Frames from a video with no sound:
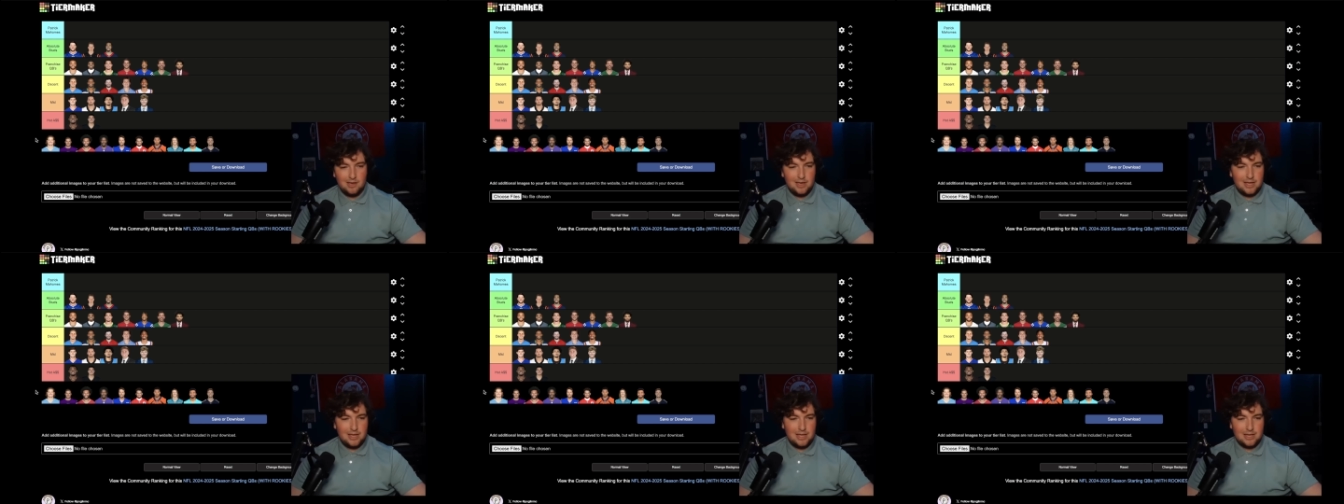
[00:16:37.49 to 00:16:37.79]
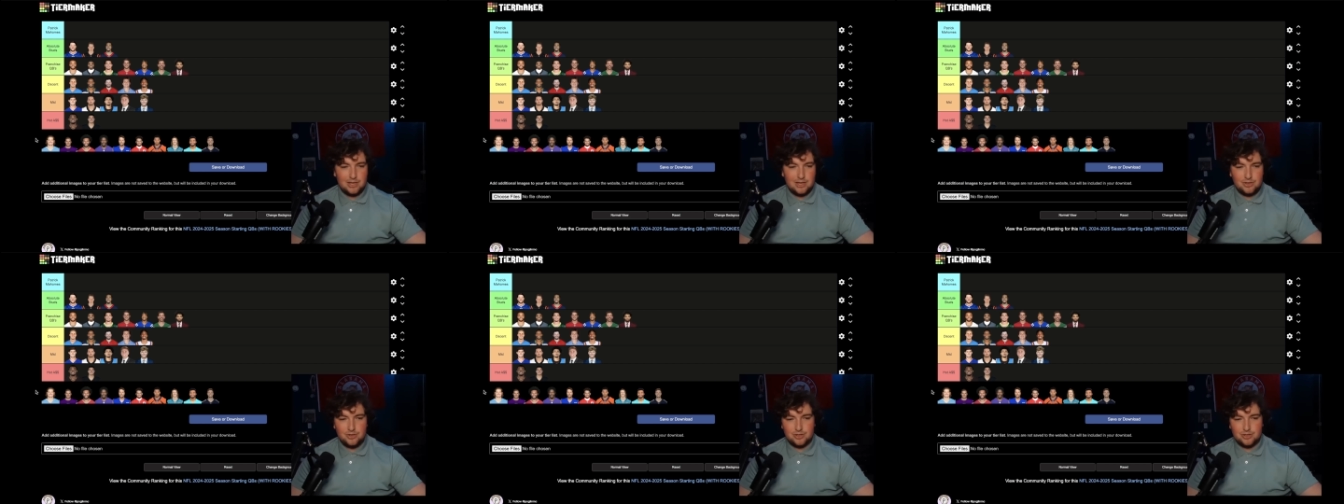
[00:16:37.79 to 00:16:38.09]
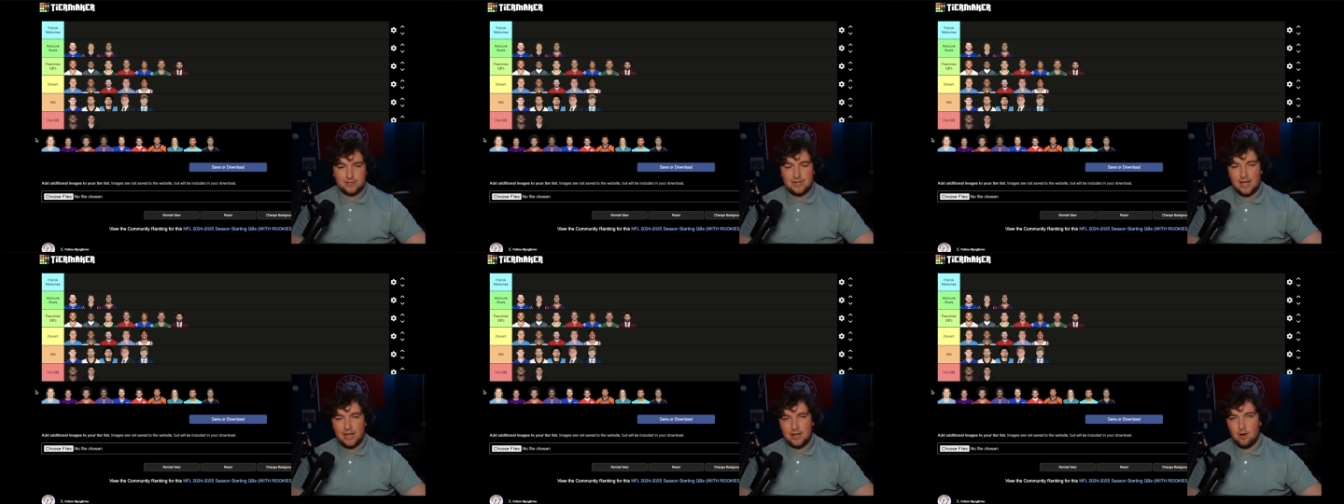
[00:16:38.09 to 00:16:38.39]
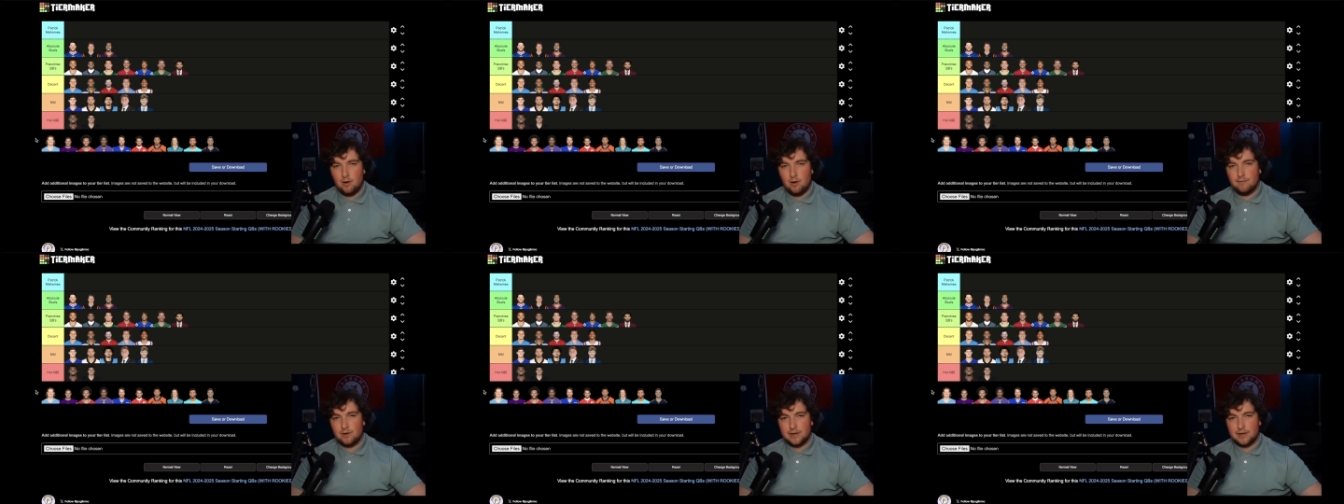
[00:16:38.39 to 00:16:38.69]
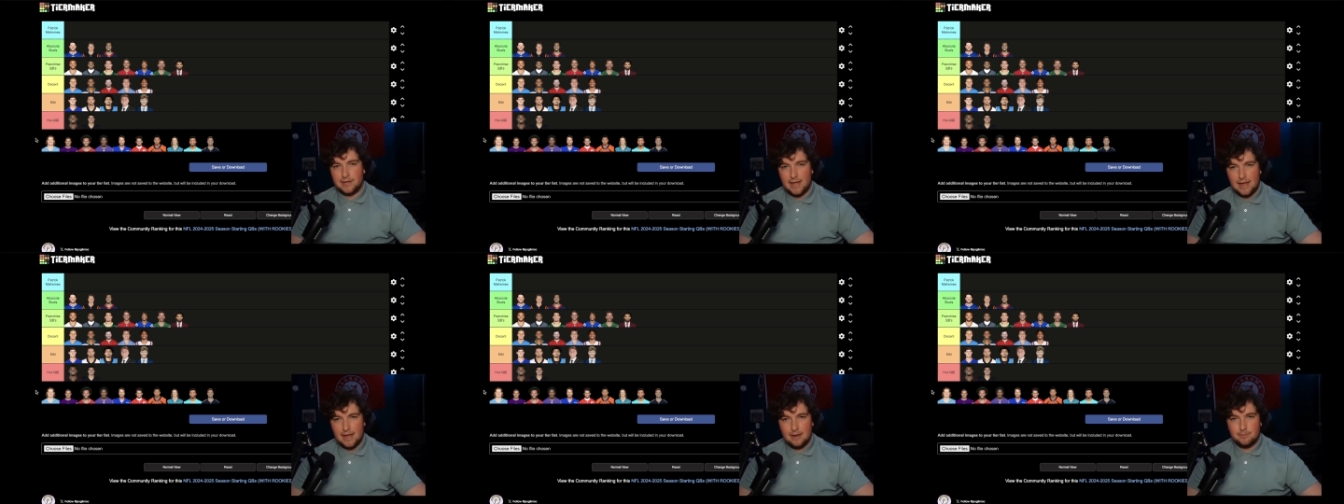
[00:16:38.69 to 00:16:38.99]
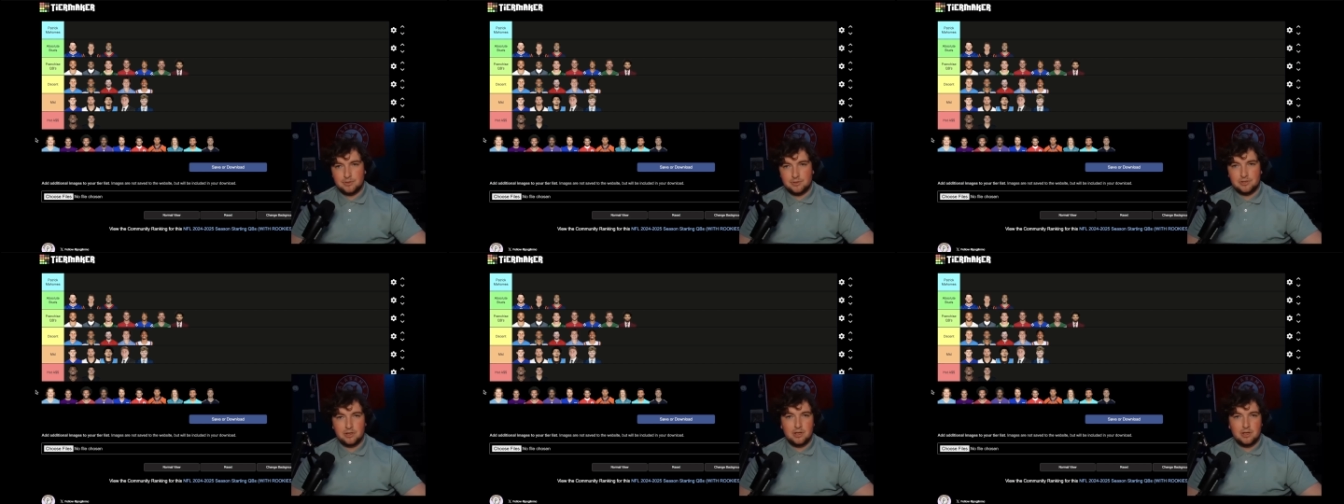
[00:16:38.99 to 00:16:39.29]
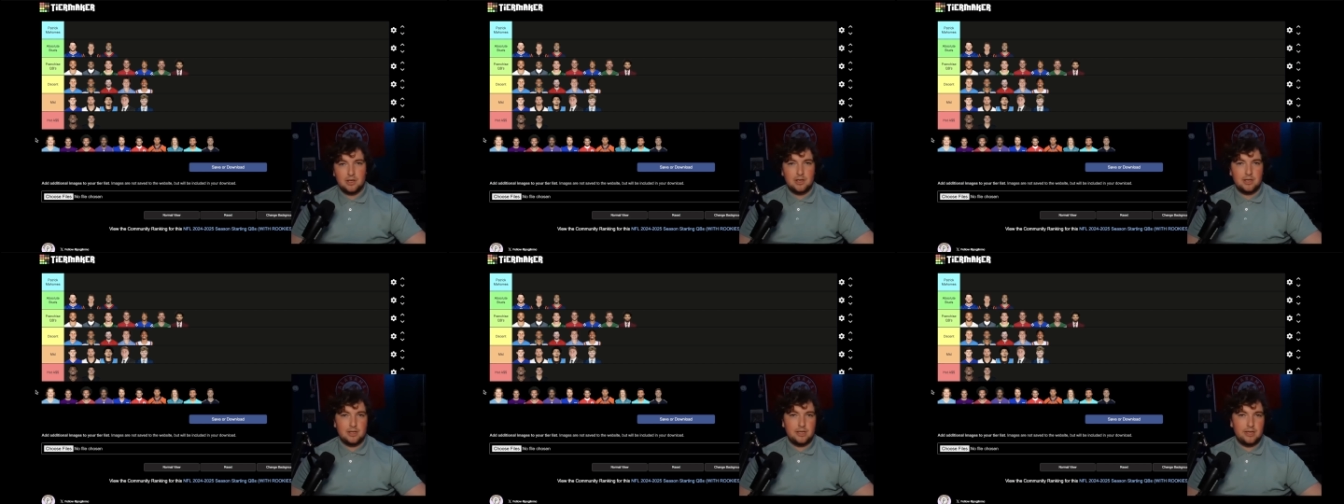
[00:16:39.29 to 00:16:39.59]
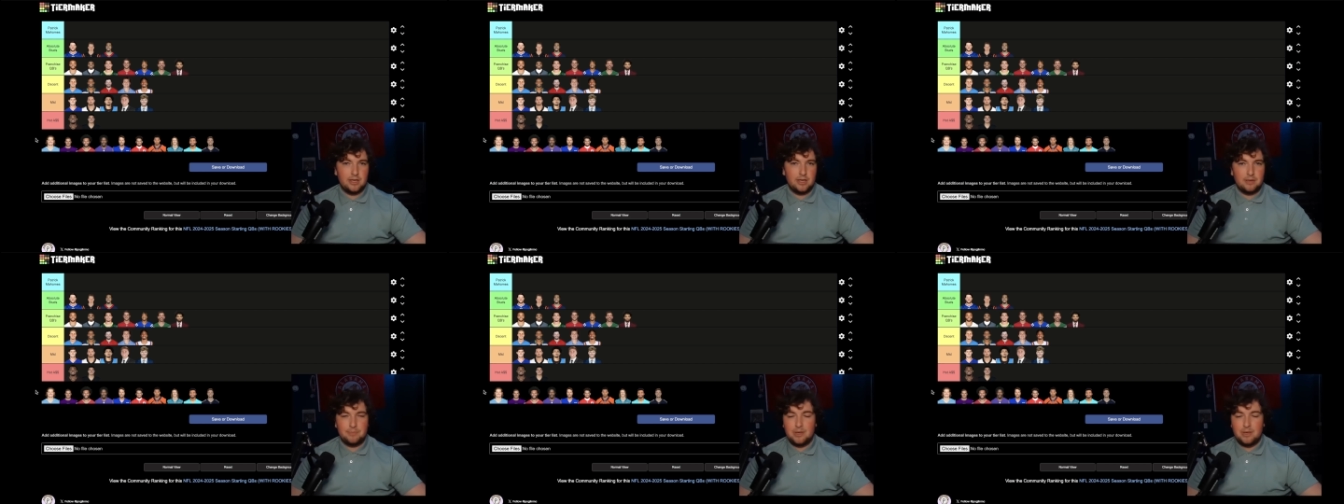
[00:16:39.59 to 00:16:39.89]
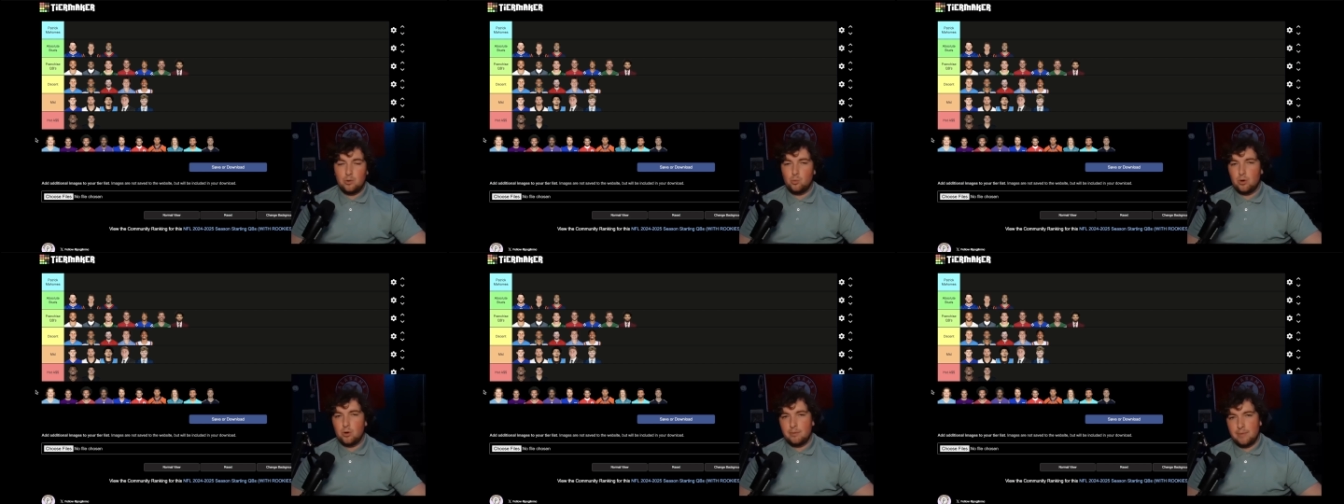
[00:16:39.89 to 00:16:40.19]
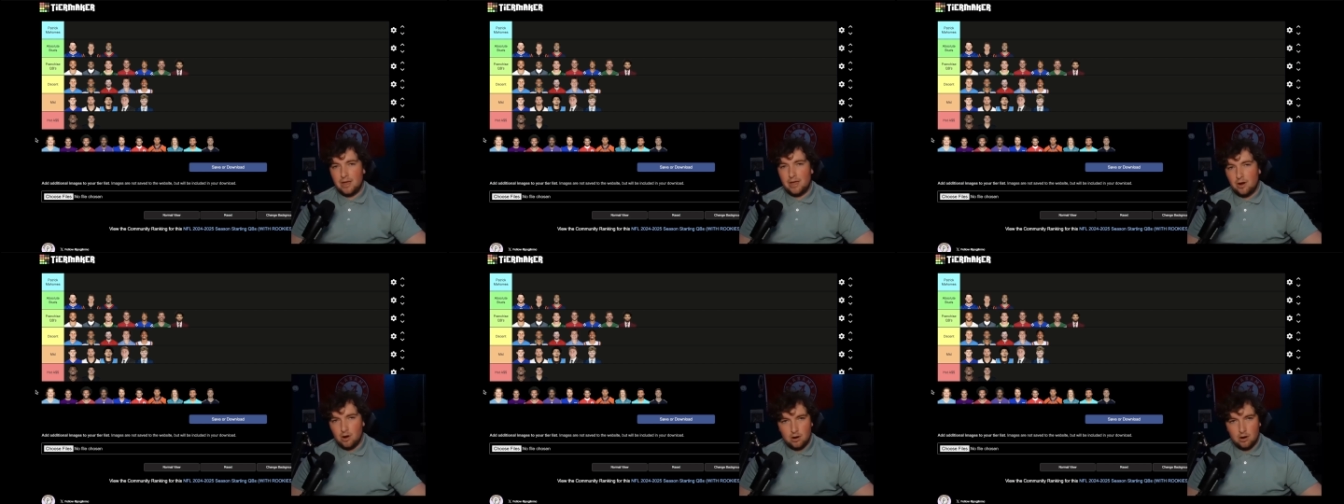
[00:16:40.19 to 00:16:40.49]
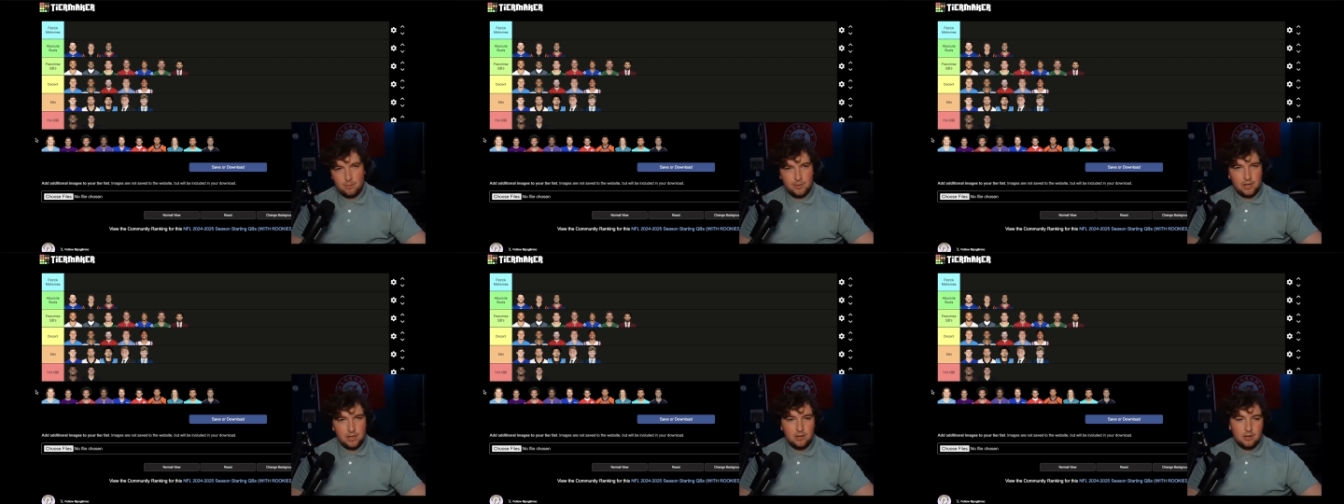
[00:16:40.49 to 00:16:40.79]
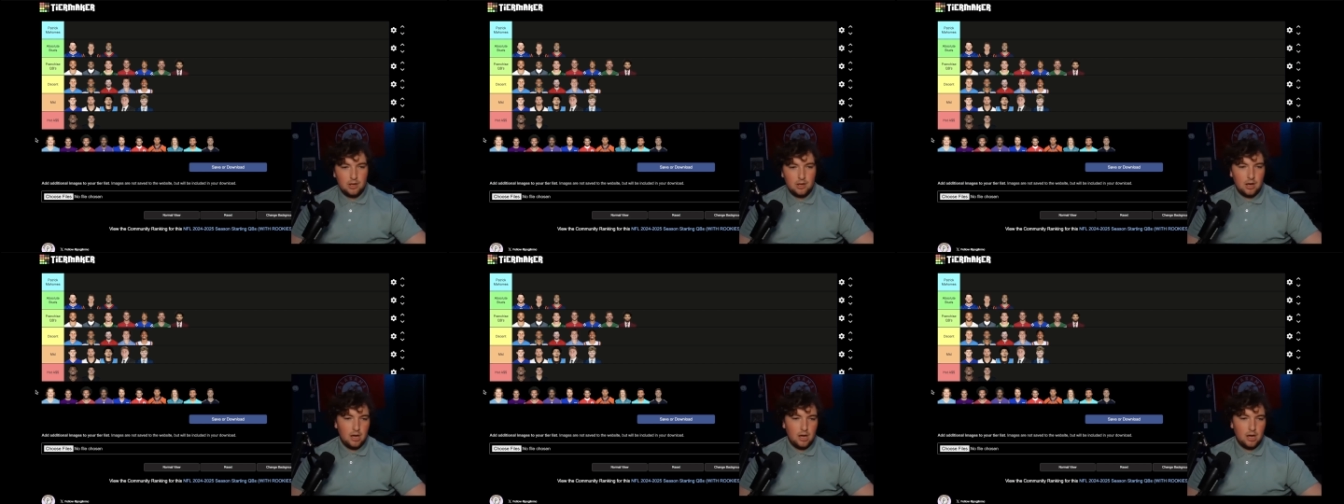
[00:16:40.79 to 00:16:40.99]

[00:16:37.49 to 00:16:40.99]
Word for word: He can just take over games. He can be a one-man army.